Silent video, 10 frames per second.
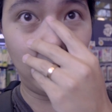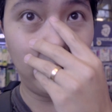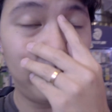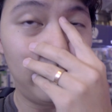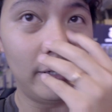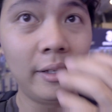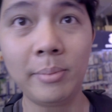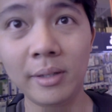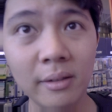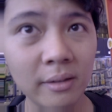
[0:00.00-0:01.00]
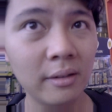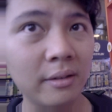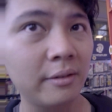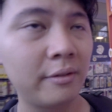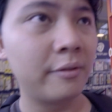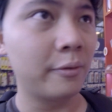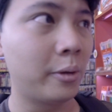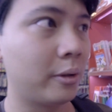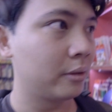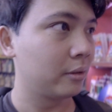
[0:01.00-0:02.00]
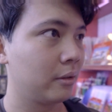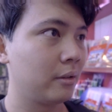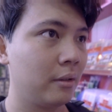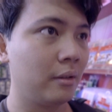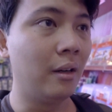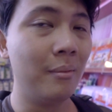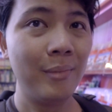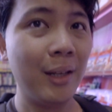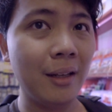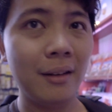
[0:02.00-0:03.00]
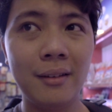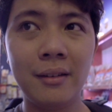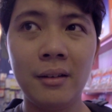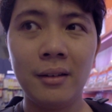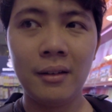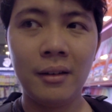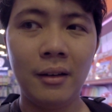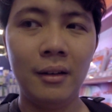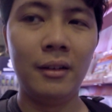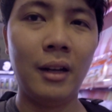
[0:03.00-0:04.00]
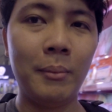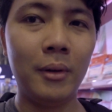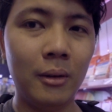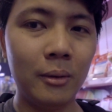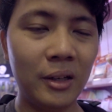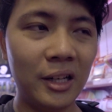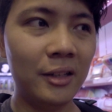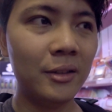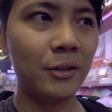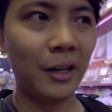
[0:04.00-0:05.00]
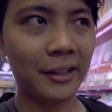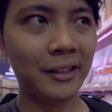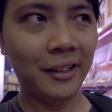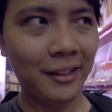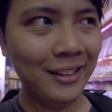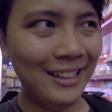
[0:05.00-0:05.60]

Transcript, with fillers: I've barely been here for a minute and I'm already distracted.